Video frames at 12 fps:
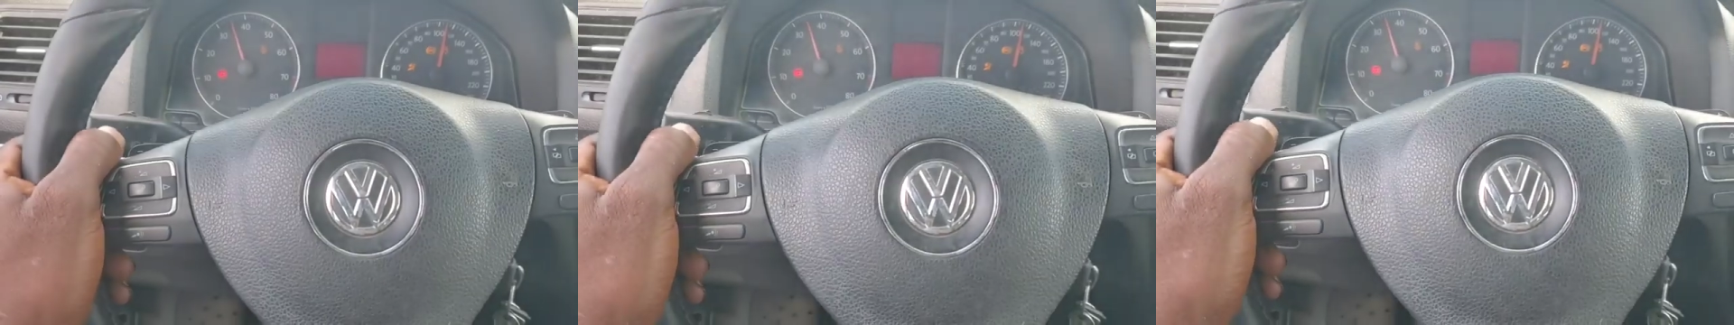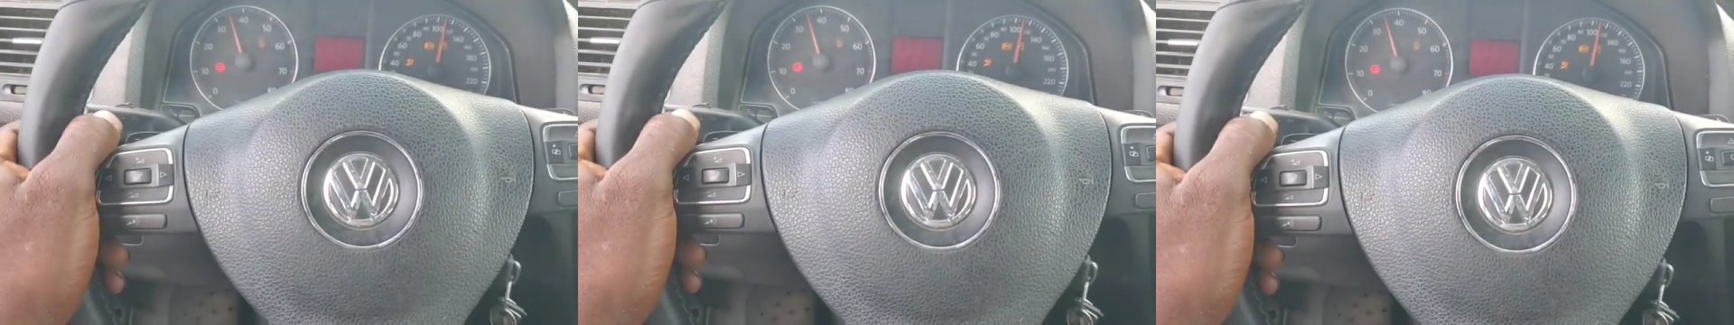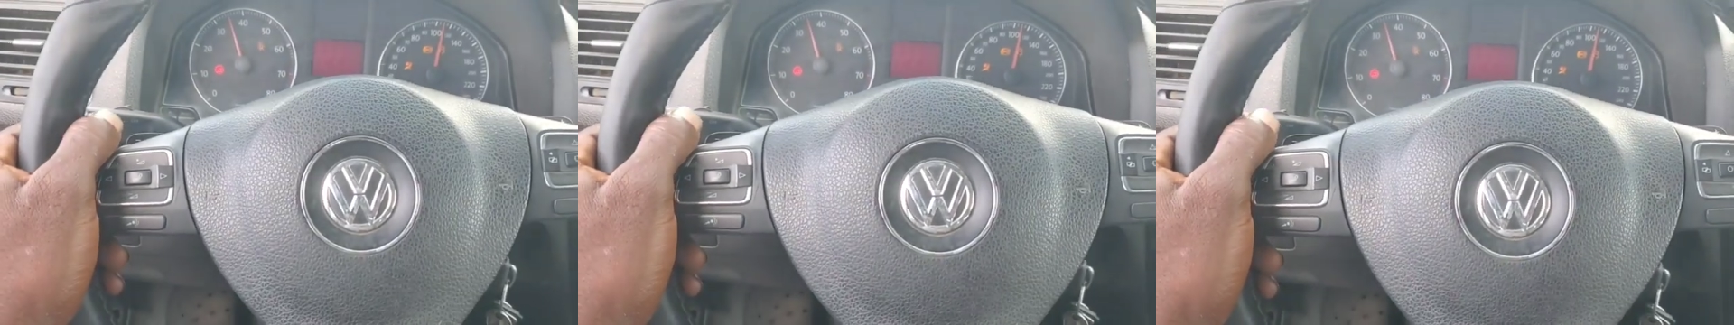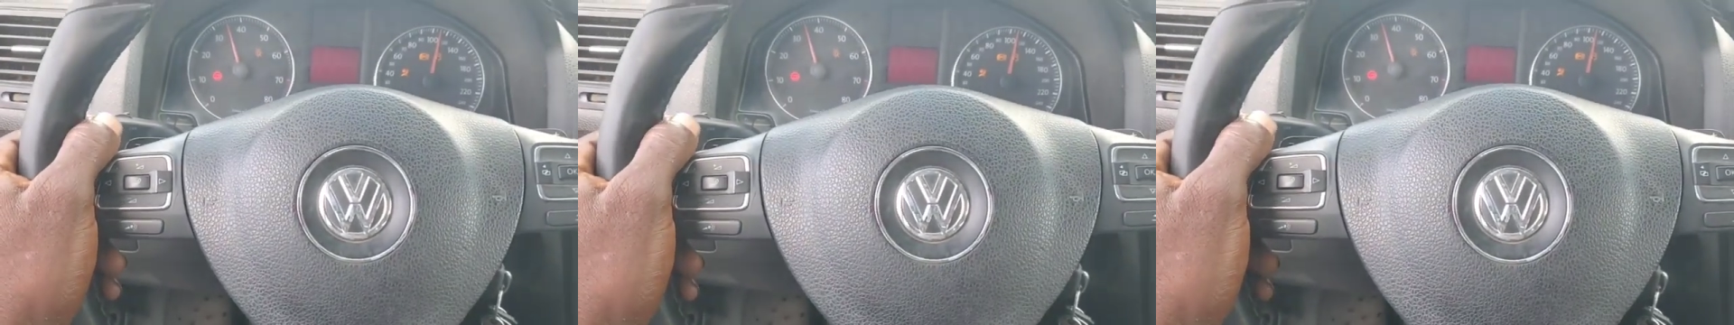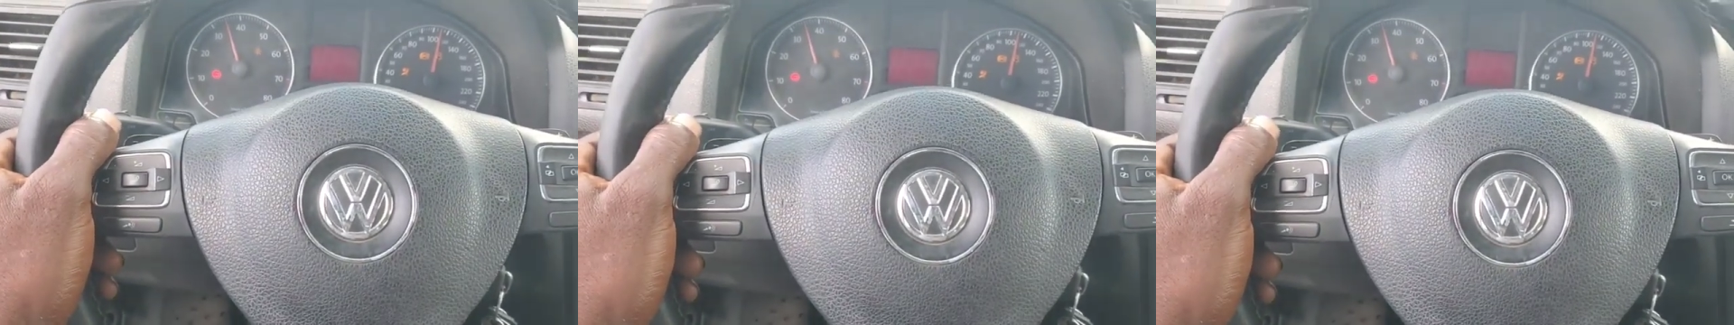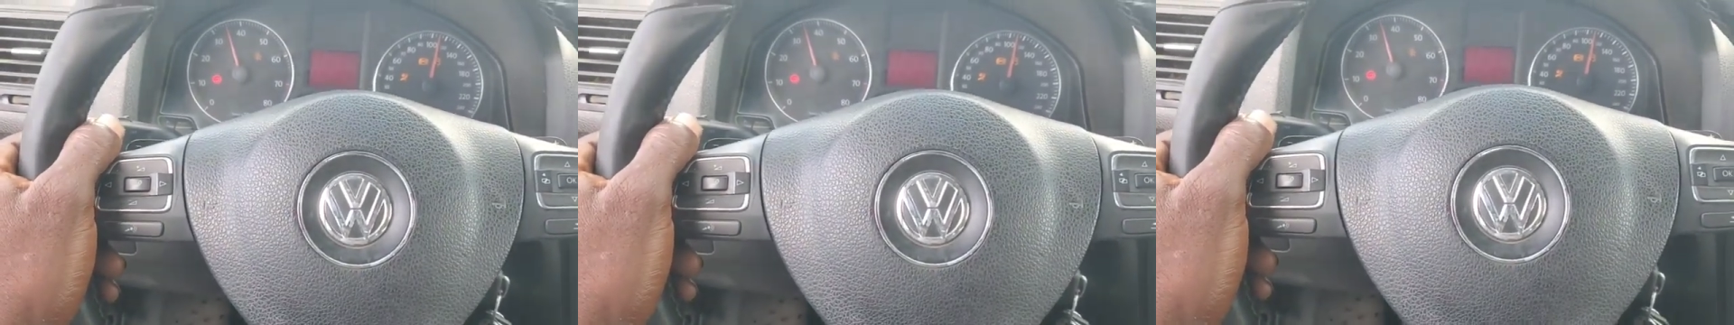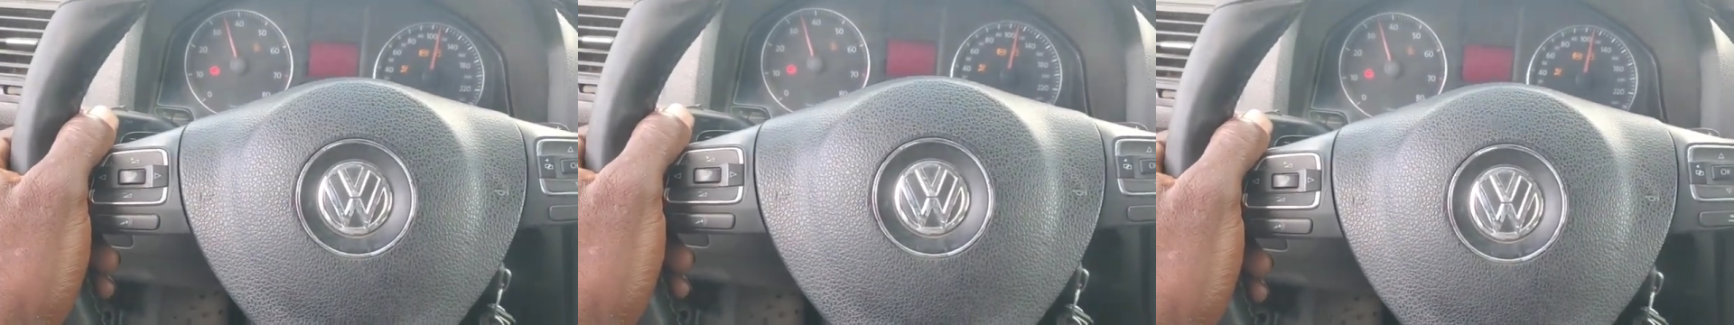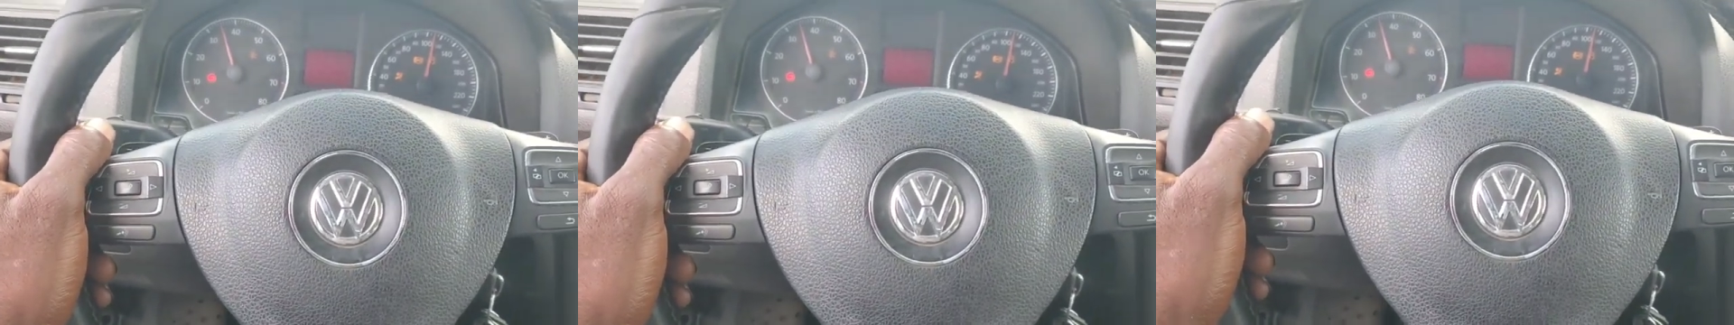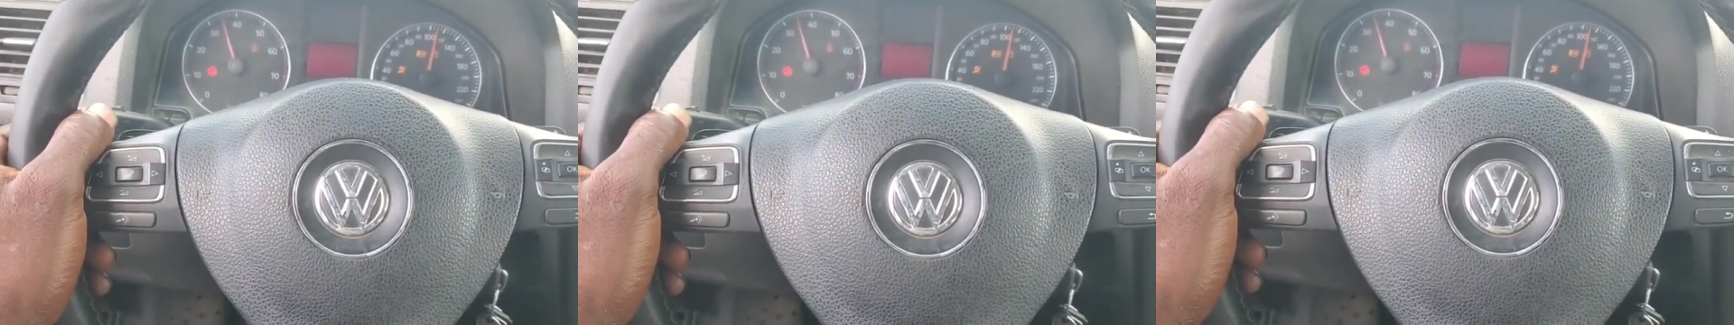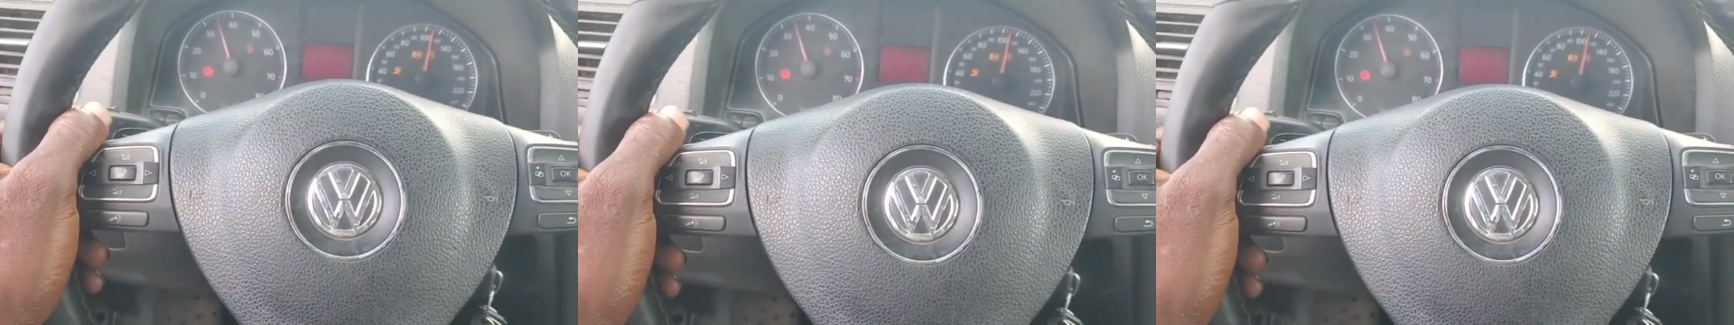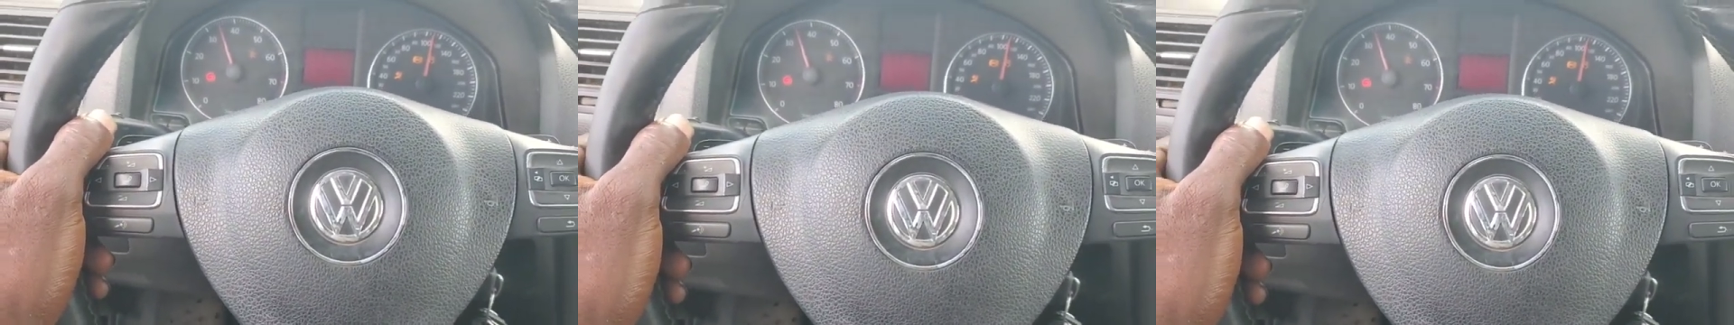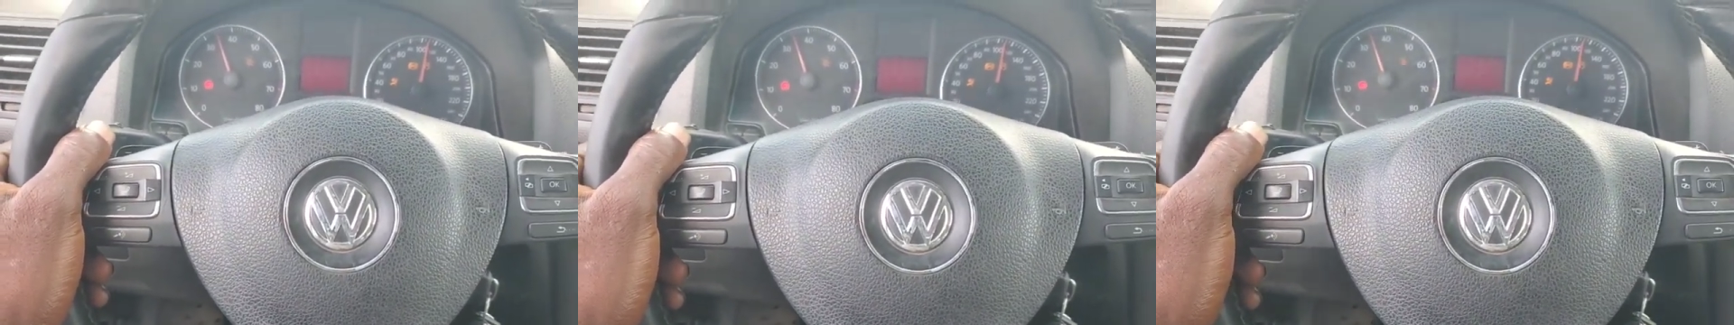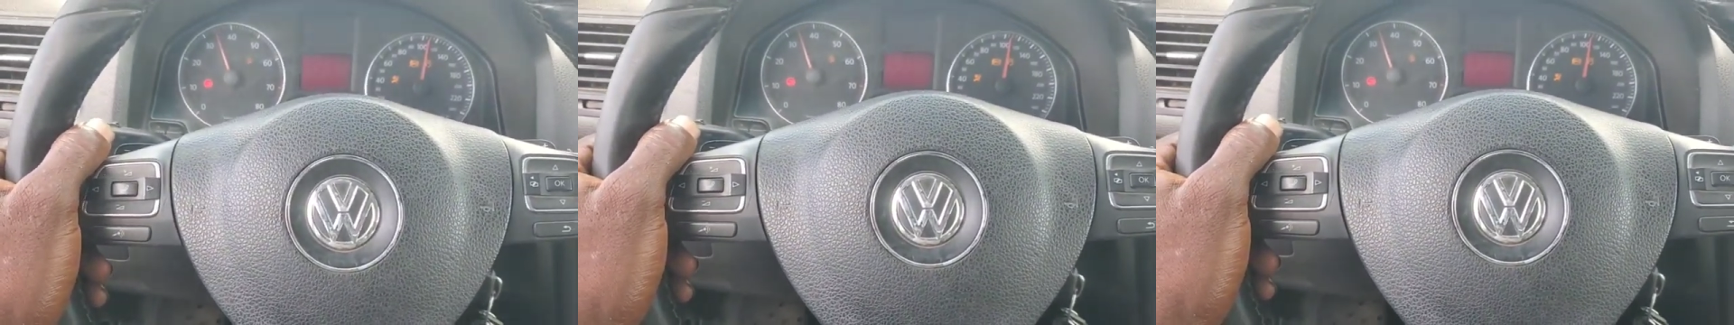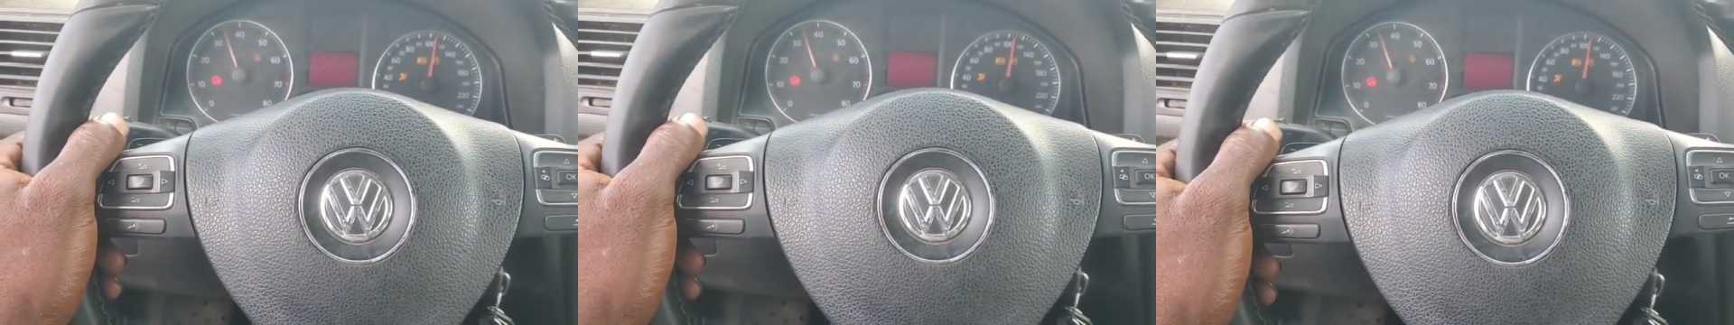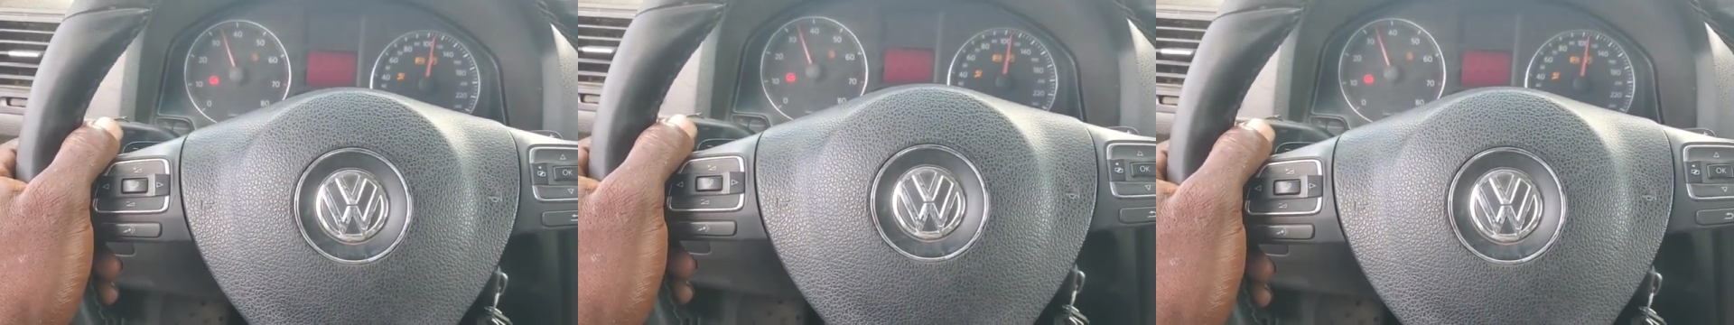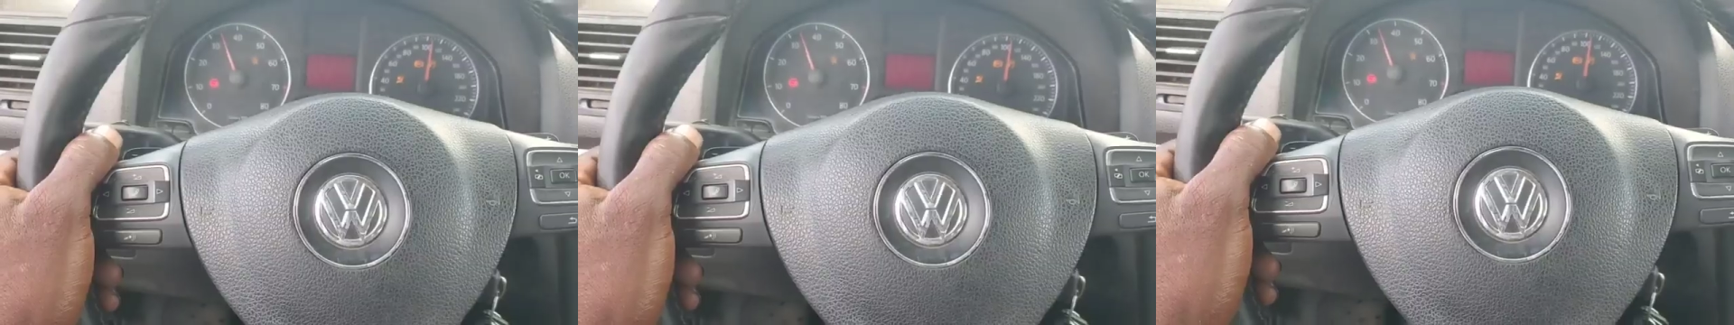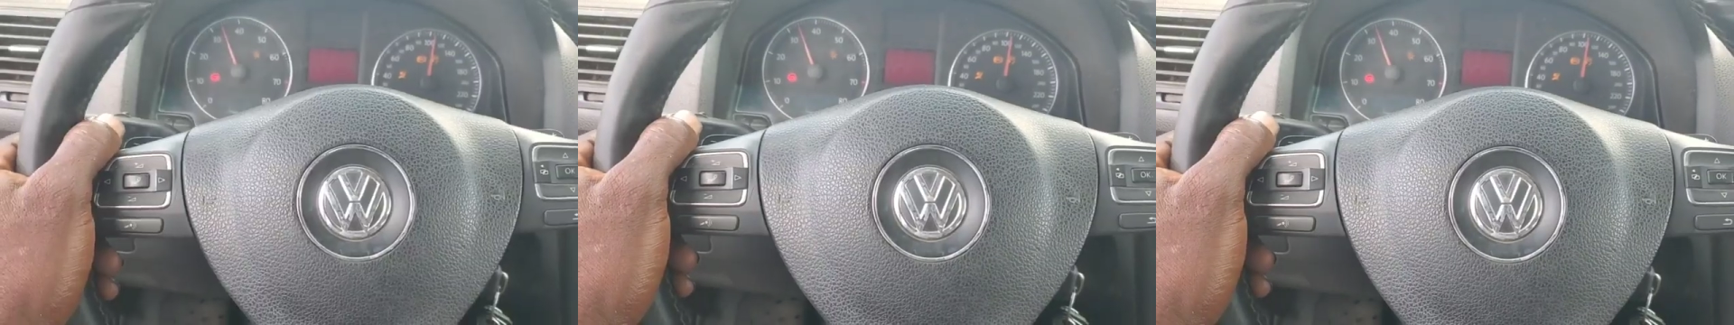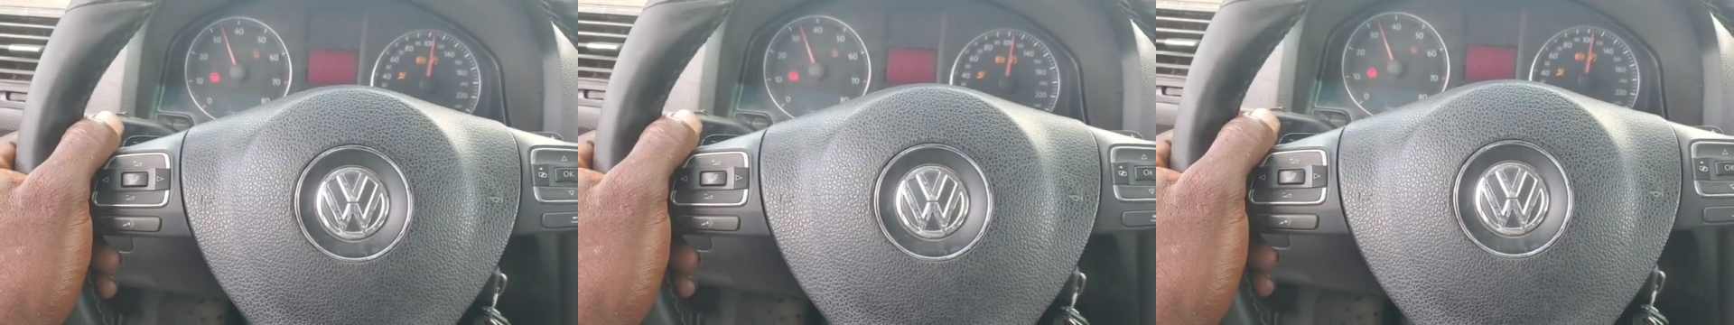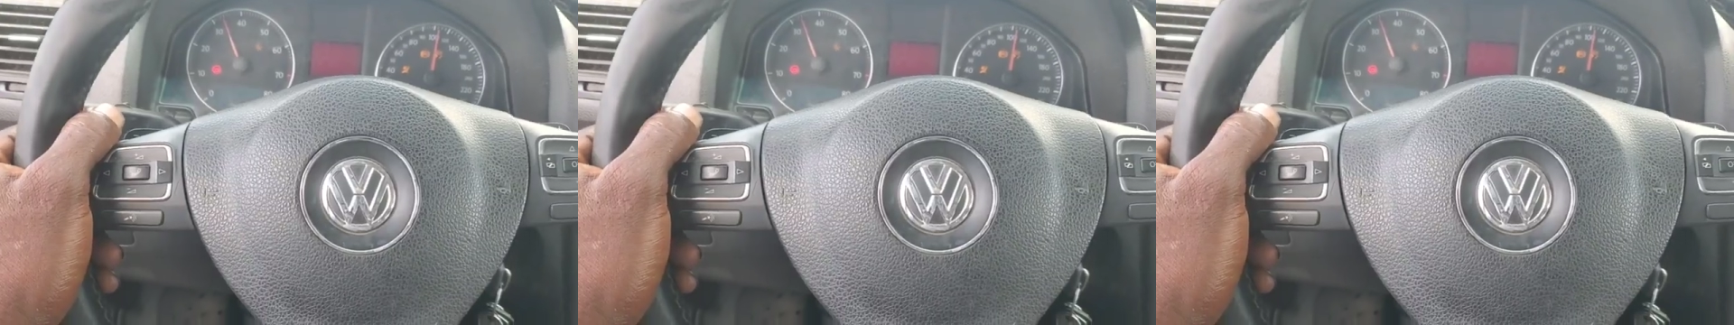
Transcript: [unreadable: no face in view]